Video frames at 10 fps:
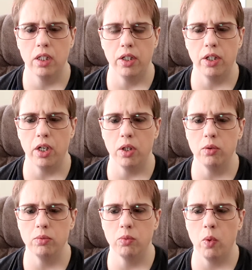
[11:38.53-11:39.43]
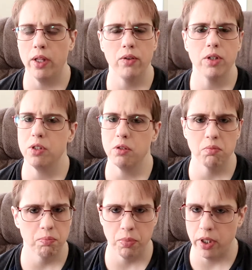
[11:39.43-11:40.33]
You know, whether it's
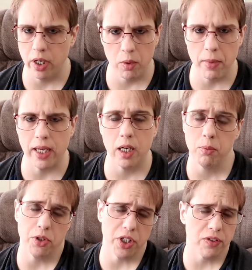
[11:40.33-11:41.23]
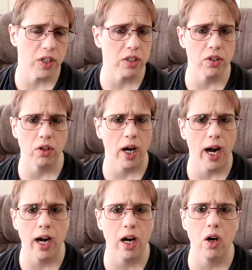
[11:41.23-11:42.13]
putting on makeup or just fixing your
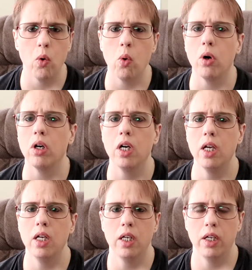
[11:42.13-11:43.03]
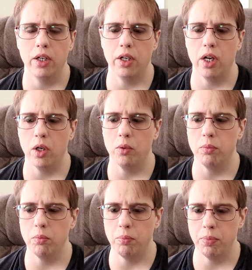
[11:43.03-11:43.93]
hair, or, you know,
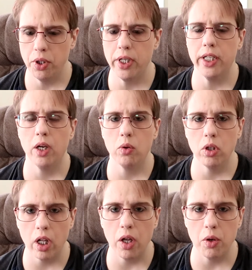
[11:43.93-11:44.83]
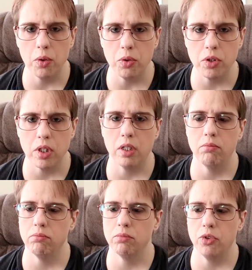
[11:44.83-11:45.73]
putting on clothes that
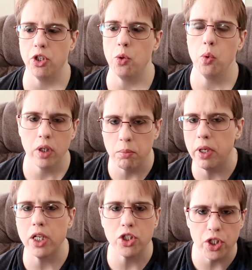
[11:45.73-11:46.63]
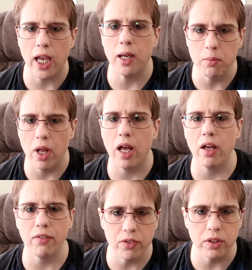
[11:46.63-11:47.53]
you wouldn't be ashamed
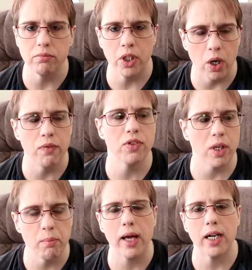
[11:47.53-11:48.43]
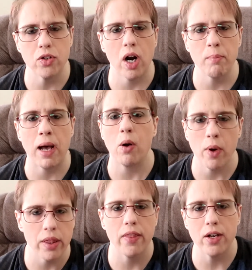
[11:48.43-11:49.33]
of to, you know, if somebody dropped by,
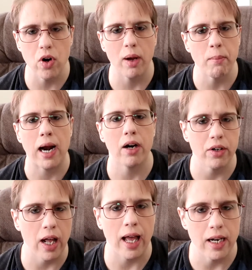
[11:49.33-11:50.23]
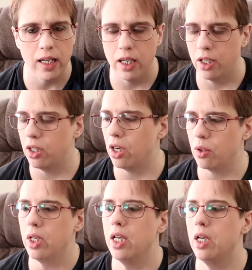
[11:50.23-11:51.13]
whether they drop by or not, you know,
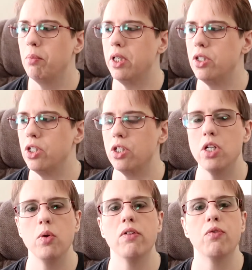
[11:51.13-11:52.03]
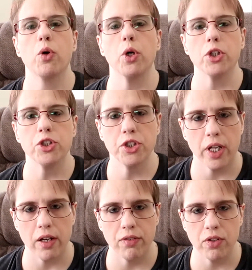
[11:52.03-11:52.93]
but just do it for
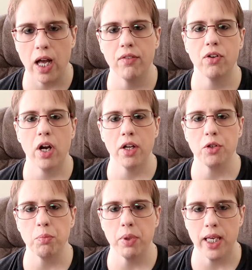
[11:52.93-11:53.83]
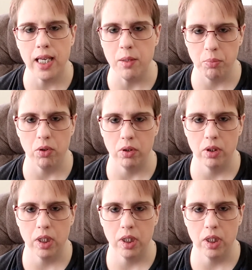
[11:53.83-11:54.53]
yourself, not for other people.